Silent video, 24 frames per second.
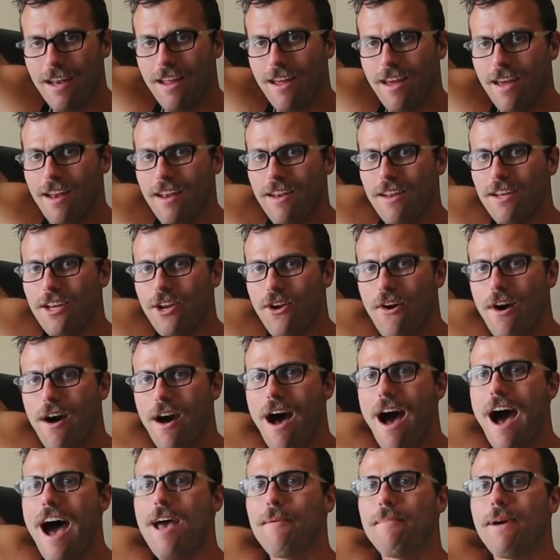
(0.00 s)
And, you know,
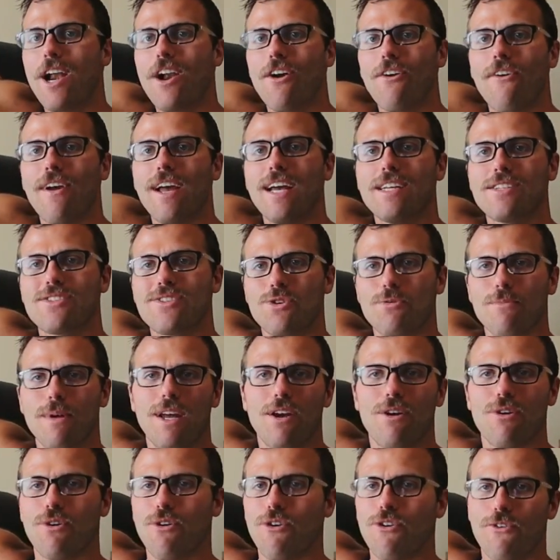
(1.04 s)
I'm at a race. Normally I
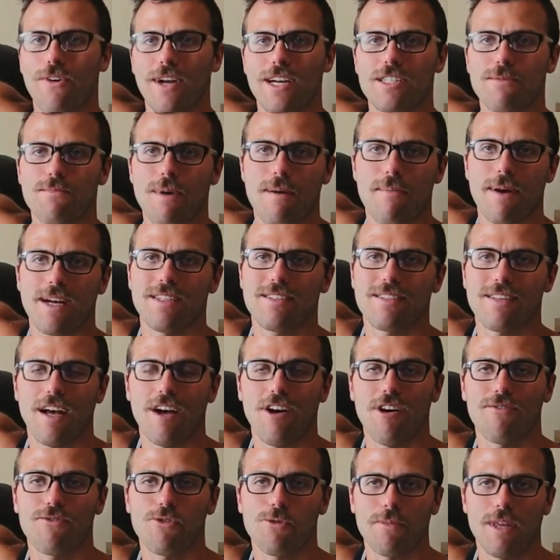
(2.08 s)
don't go to a race by
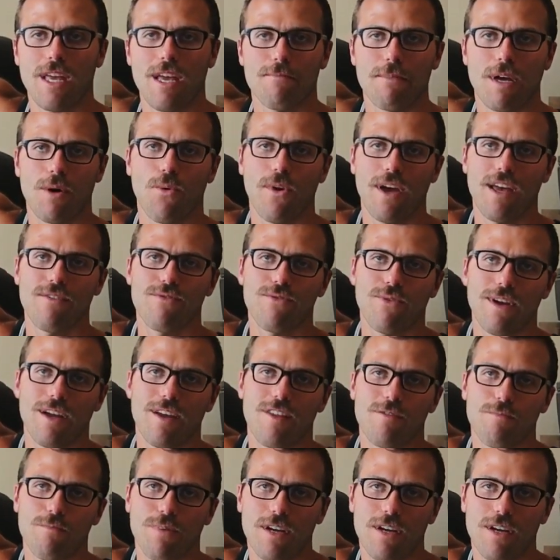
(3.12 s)
myself, normally have my wife with,